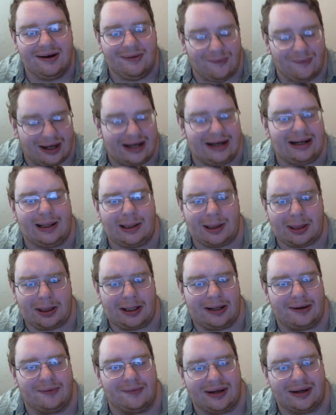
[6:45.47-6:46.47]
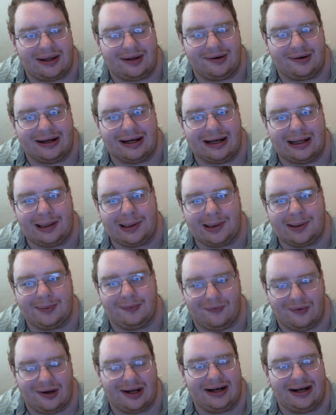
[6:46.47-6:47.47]
Why not share with you guys
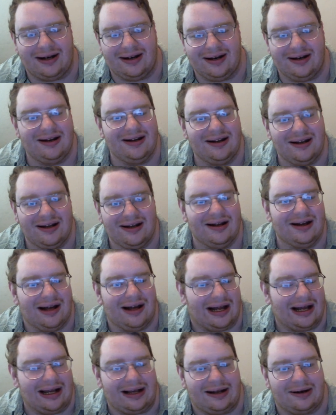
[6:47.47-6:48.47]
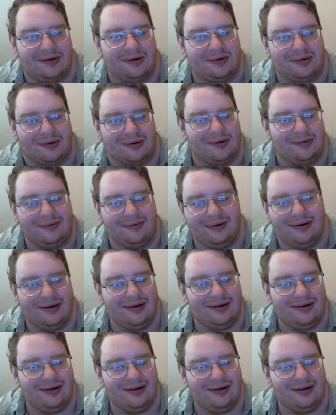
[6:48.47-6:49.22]
what I go through